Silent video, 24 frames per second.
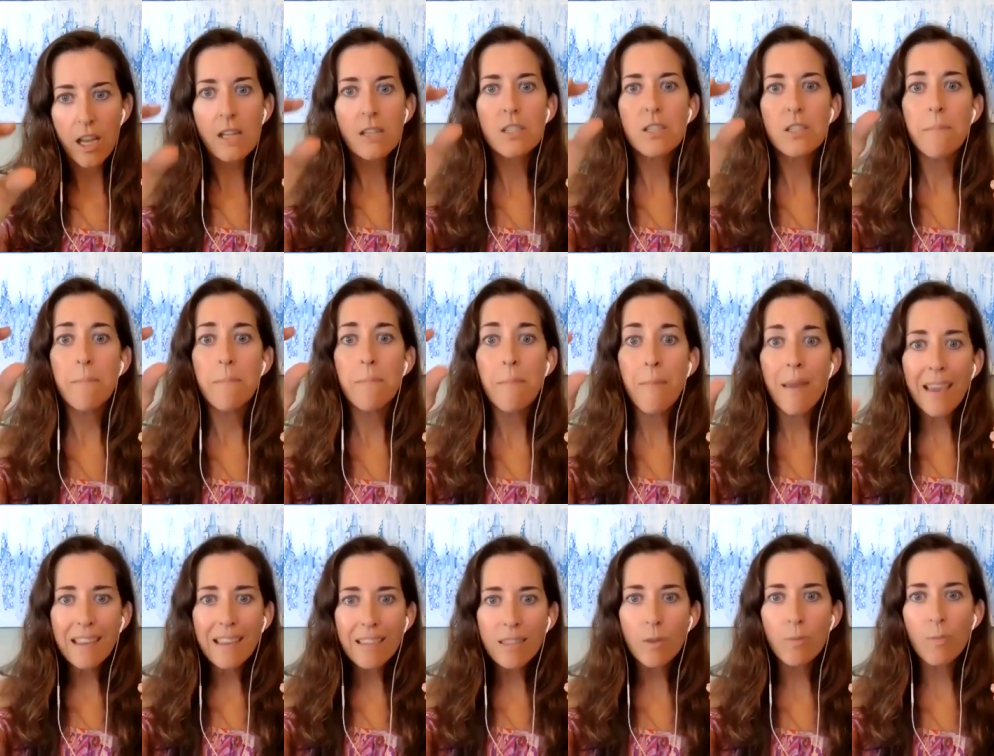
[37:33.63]
to
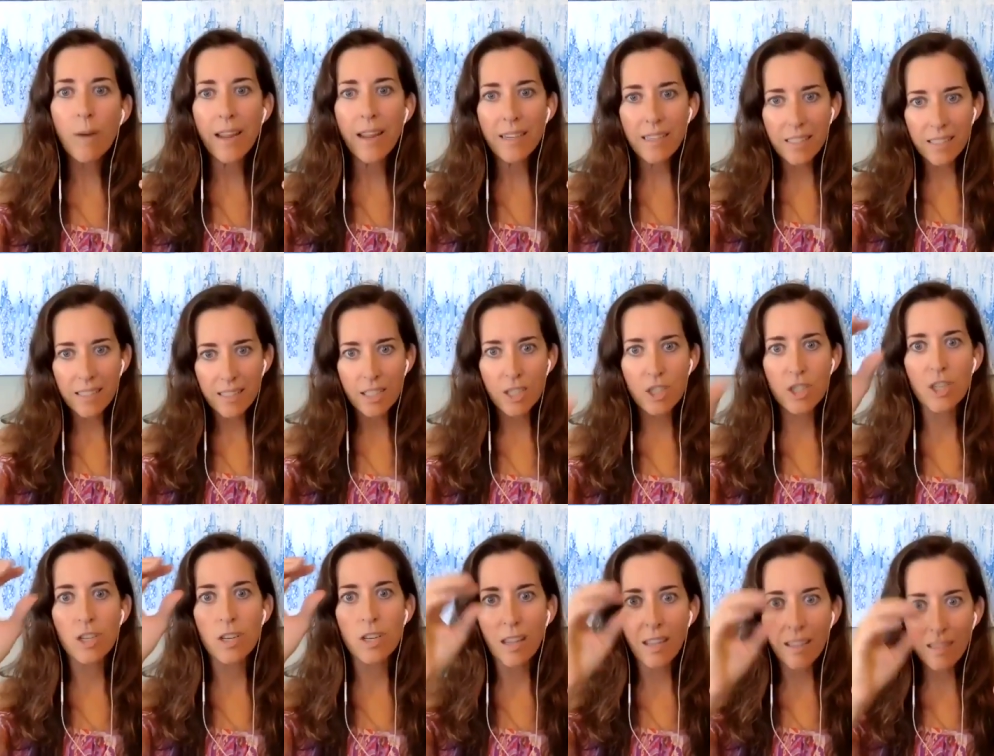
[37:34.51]
make the right
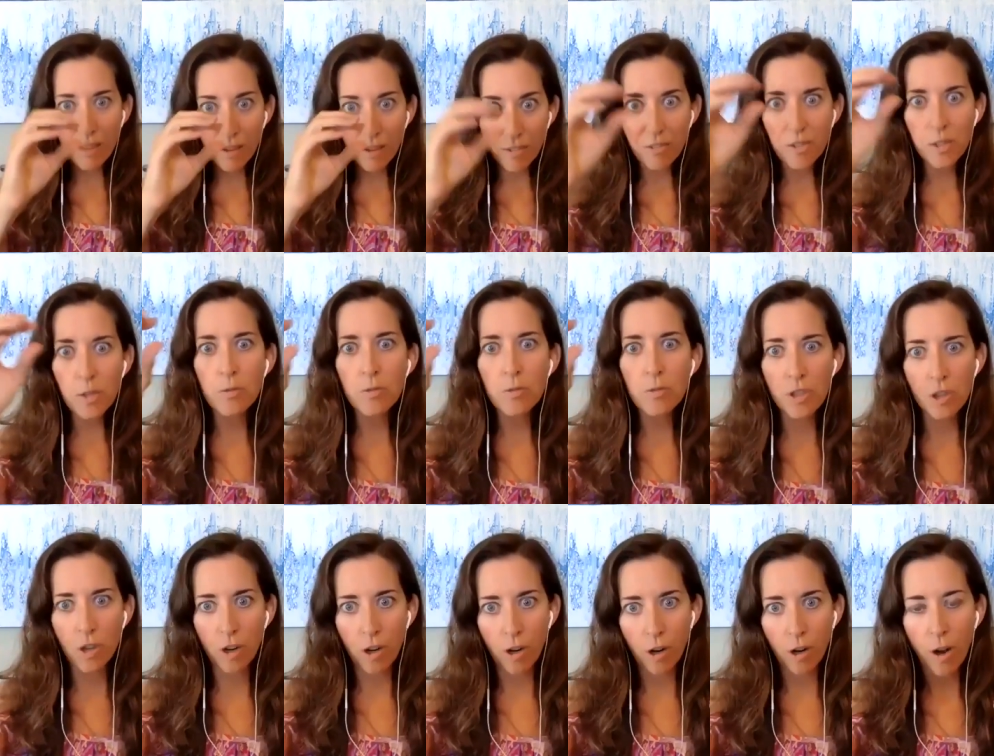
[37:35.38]
decision in the
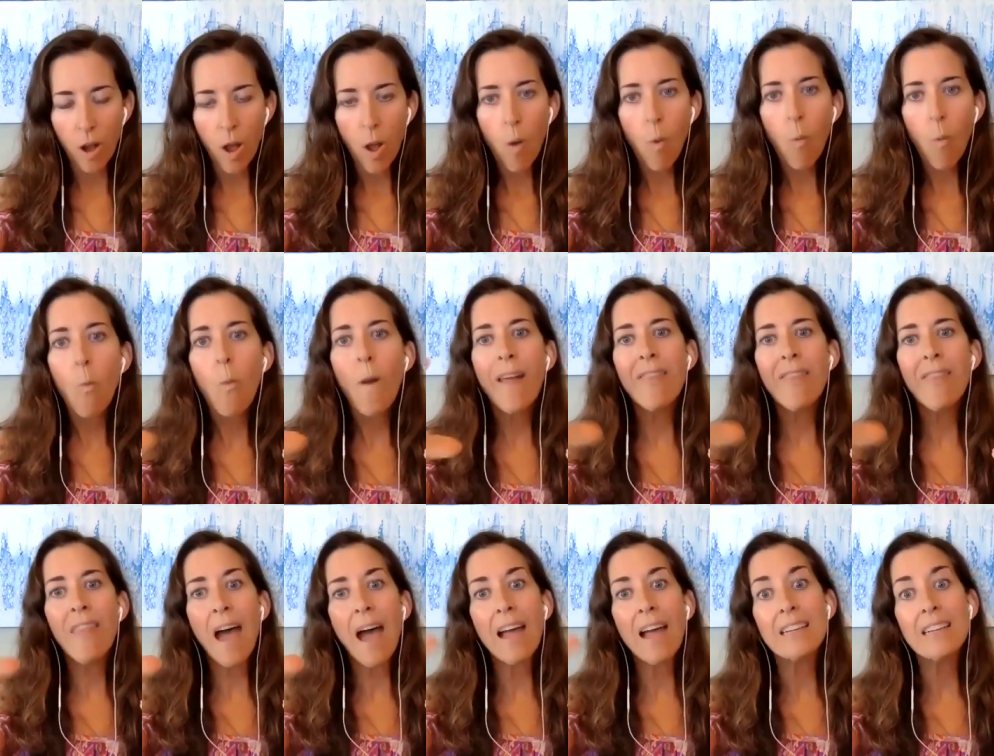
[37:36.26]
future when
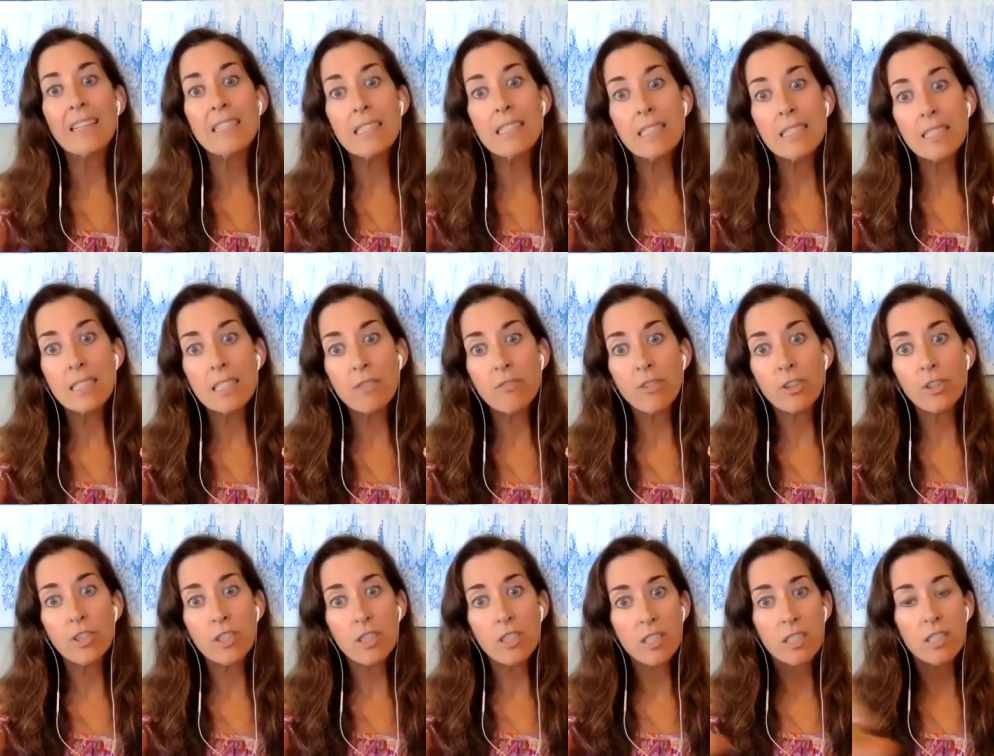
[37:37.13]
that
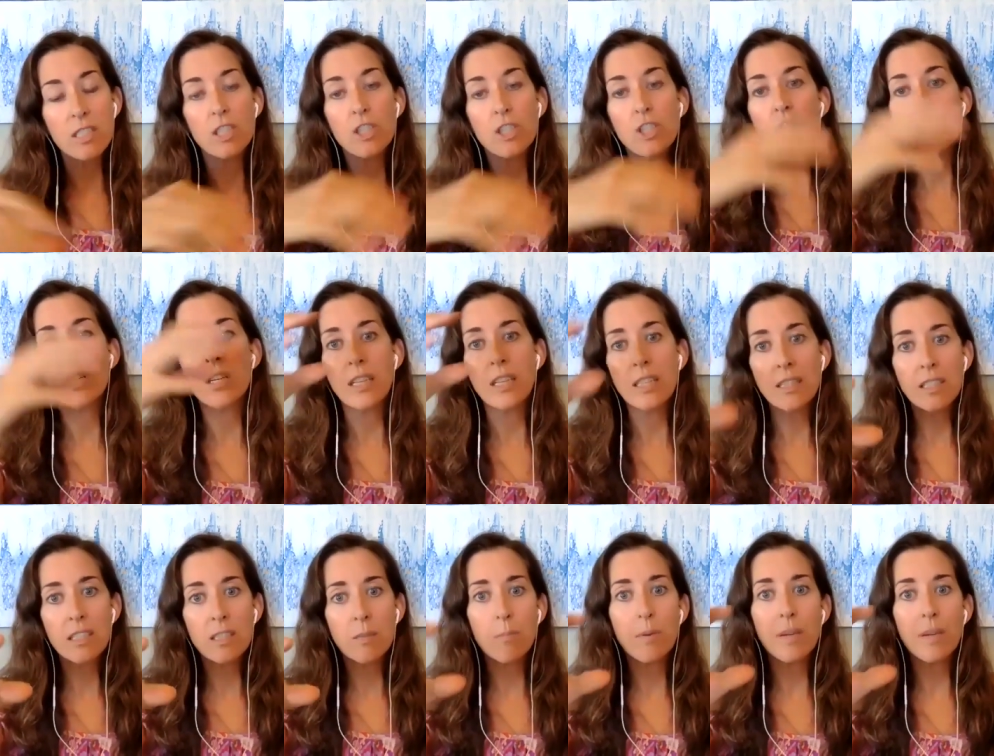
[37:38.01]
first decision
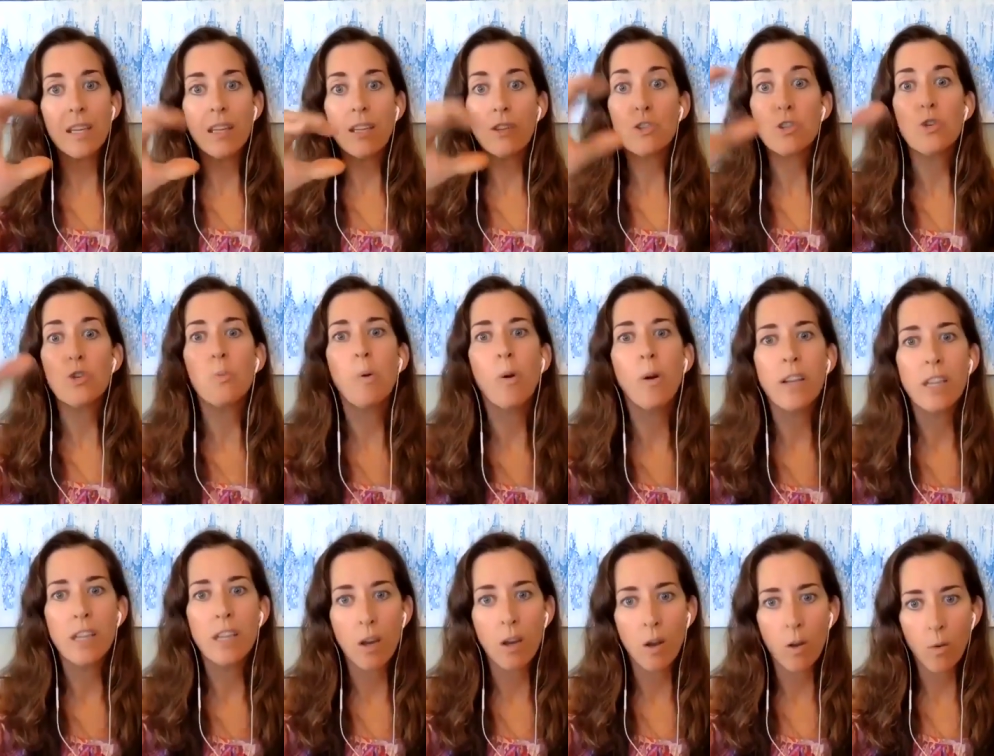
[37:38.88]
needs to be
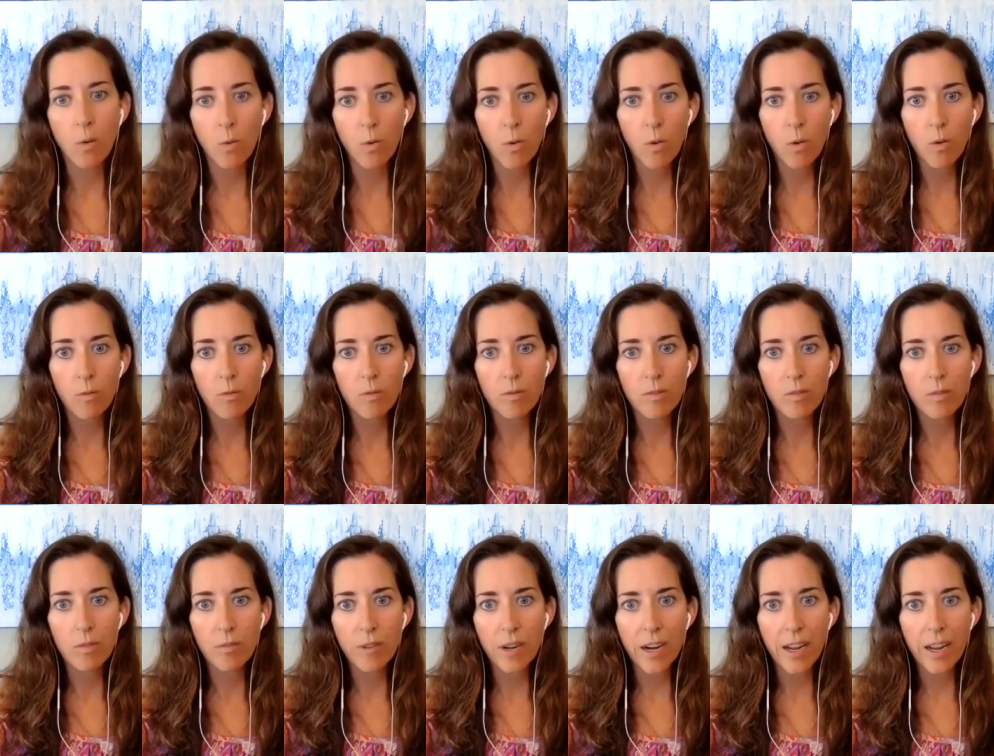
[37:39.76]
2.0,
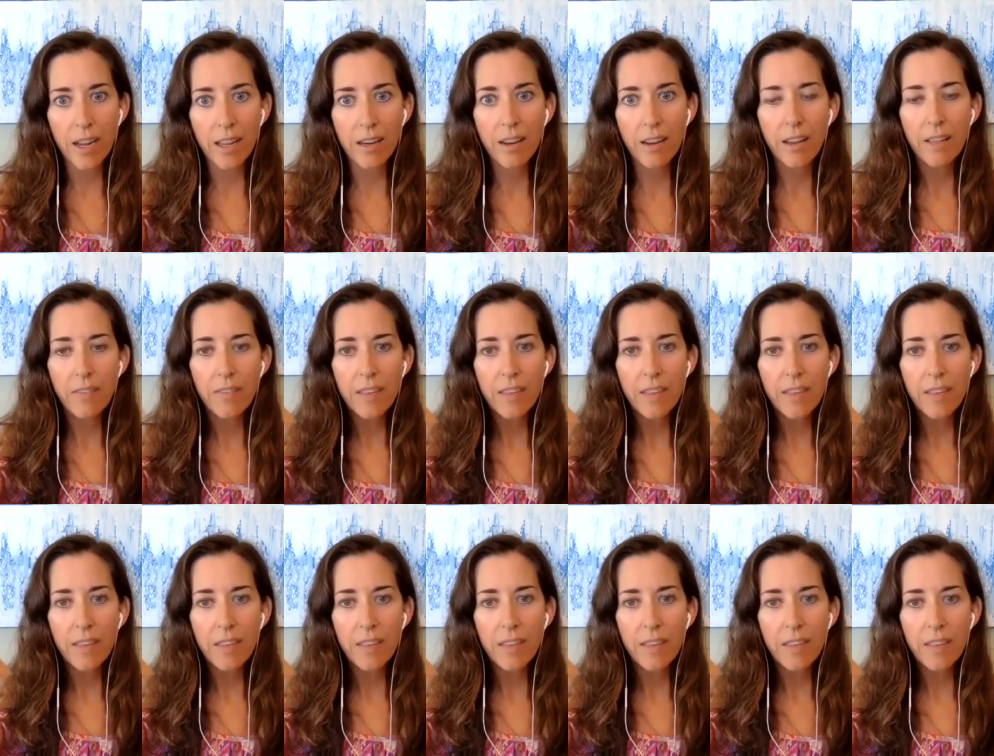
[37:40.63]
right?